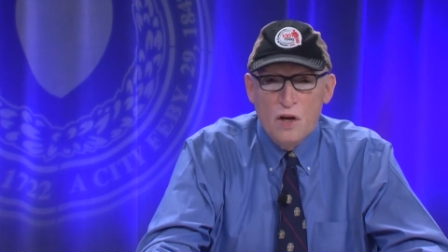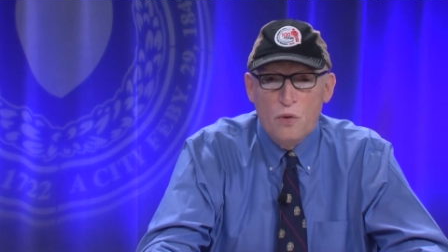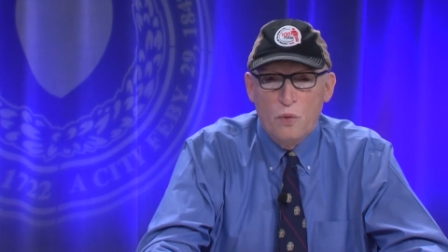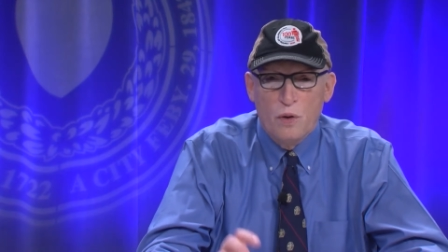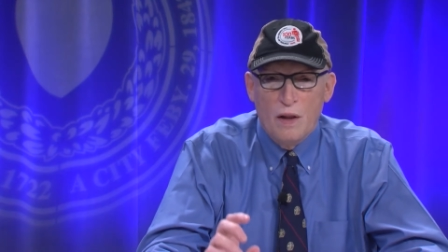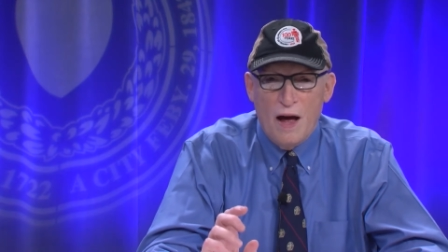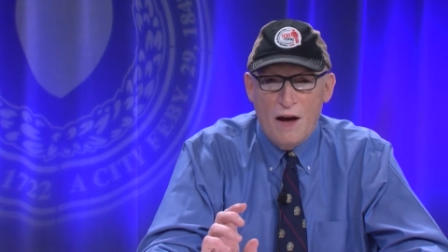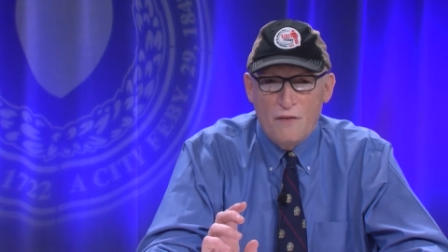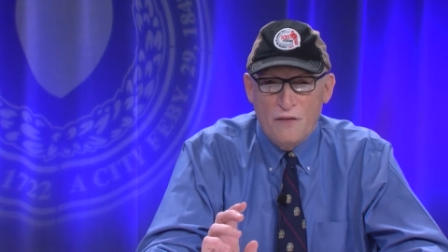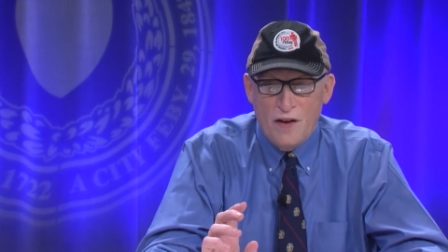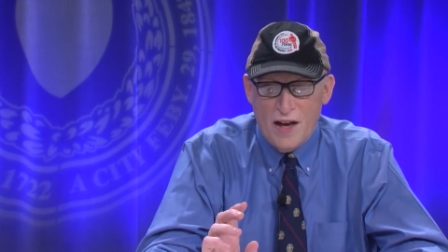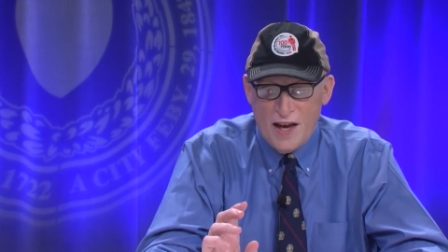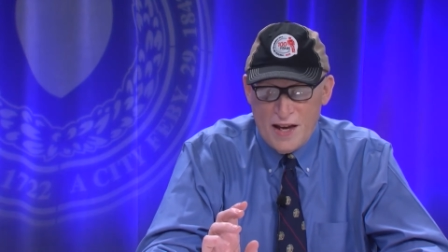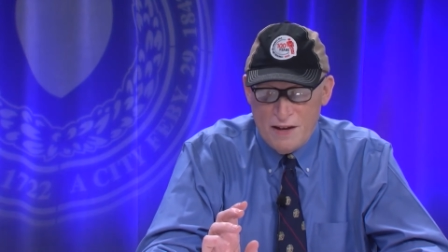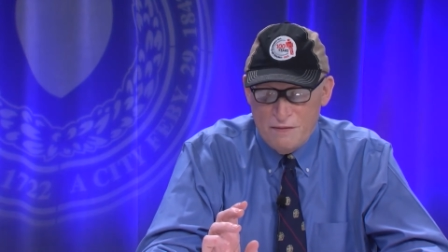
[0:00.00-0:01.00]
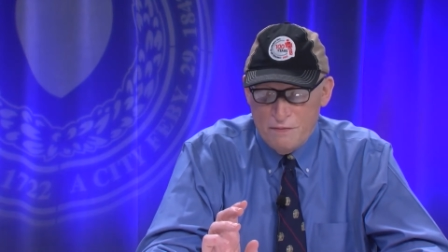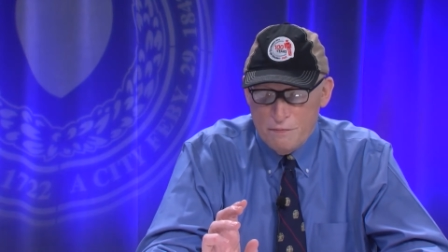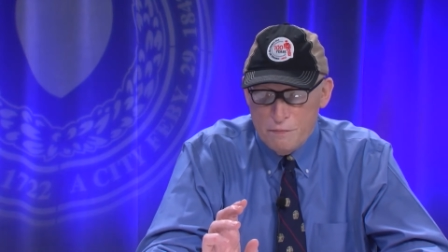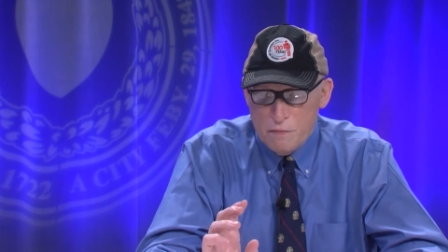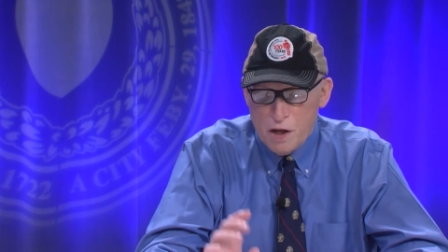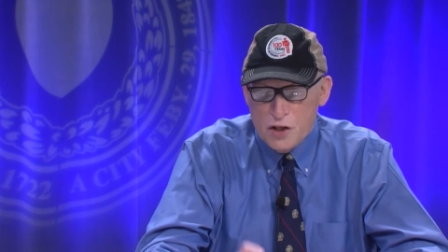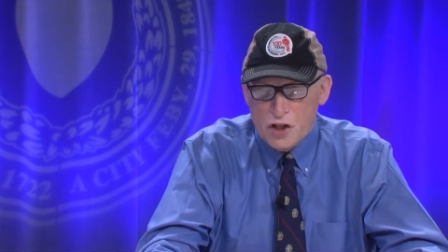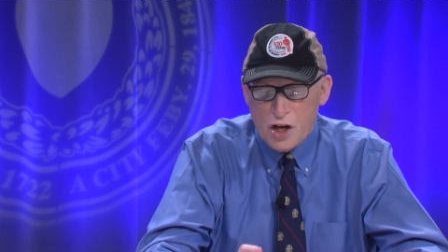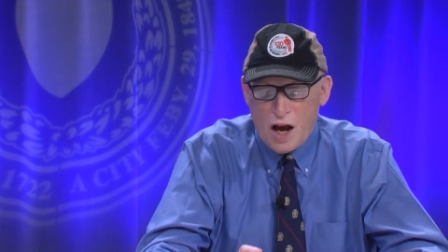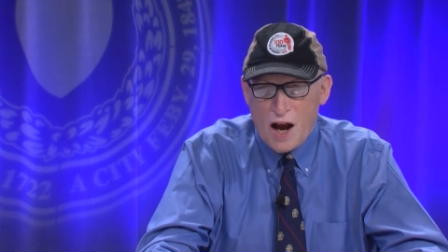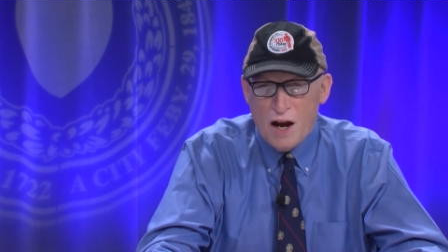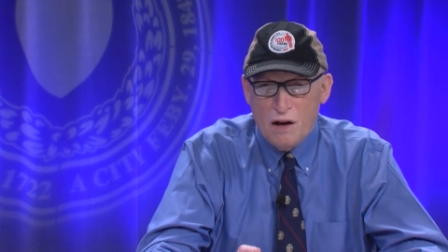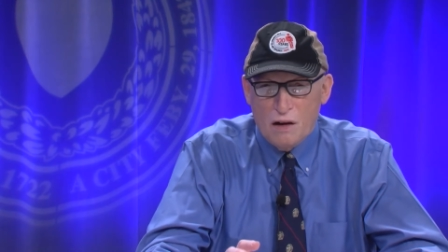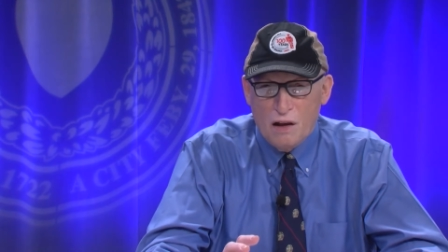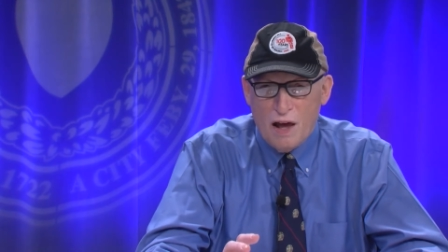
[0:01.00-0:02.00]
will have a much
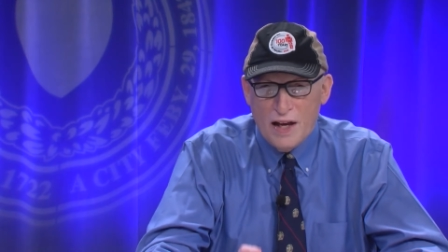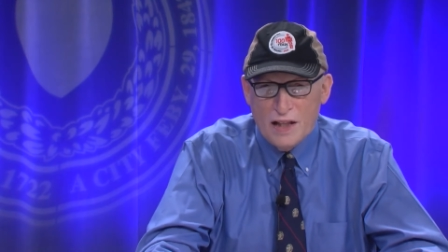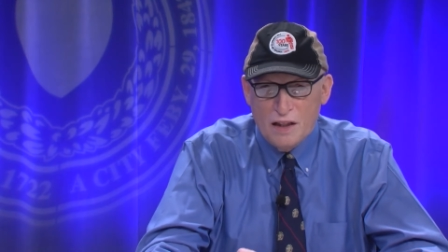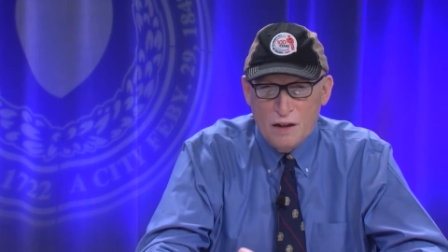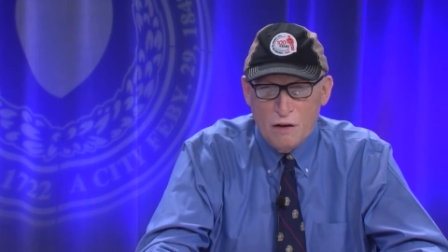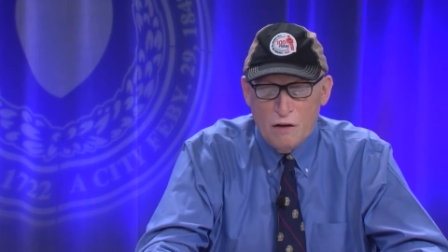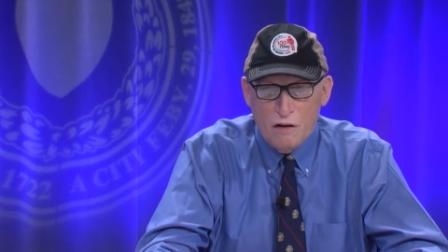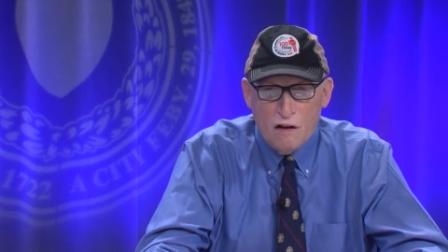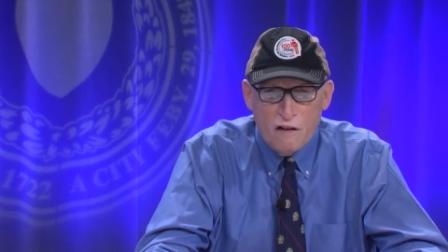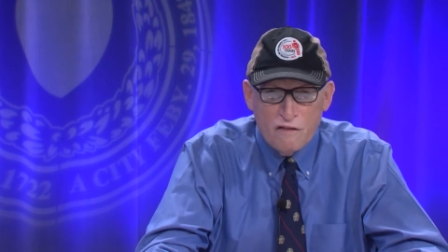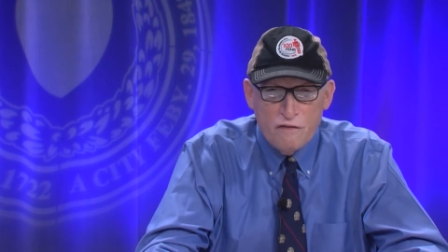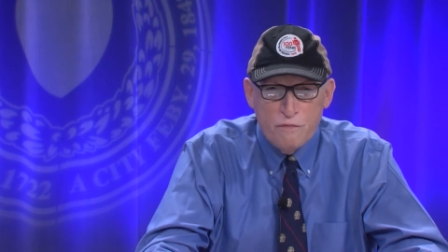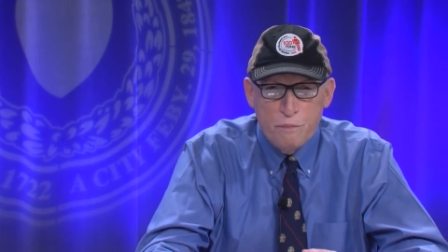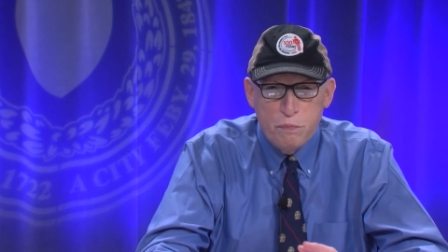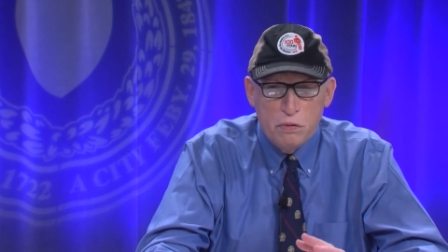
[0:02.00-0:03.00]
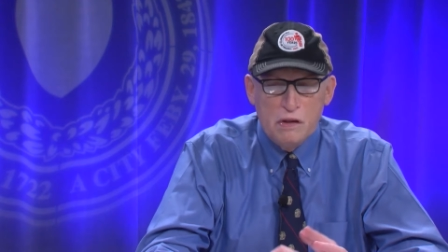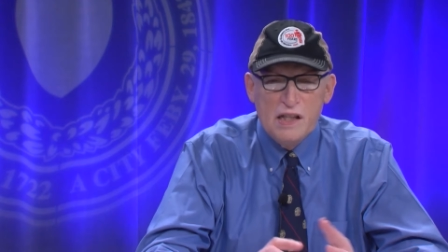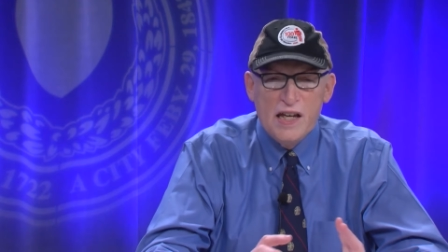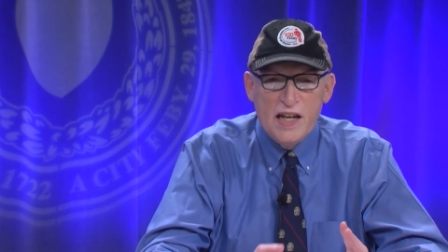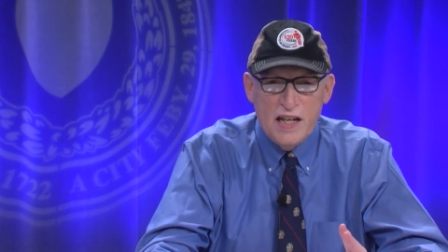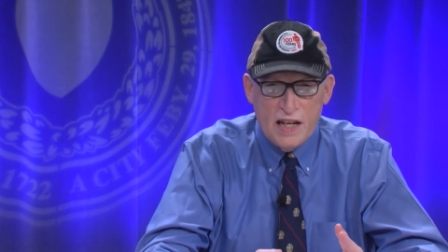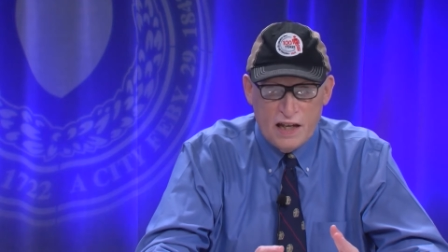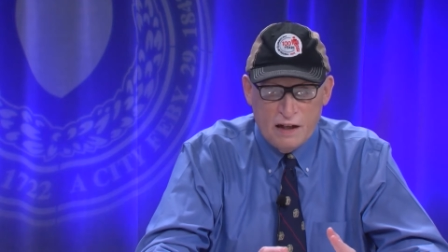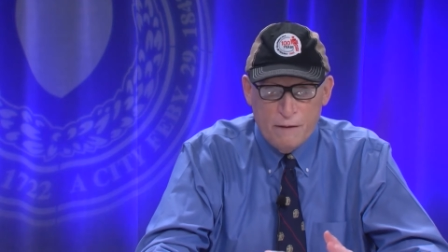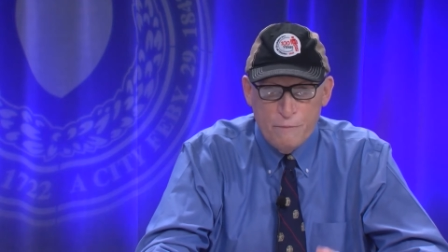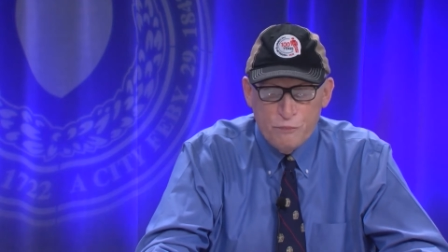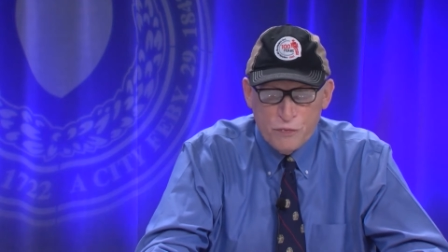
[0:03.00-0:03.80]
higher likelihood of bleeding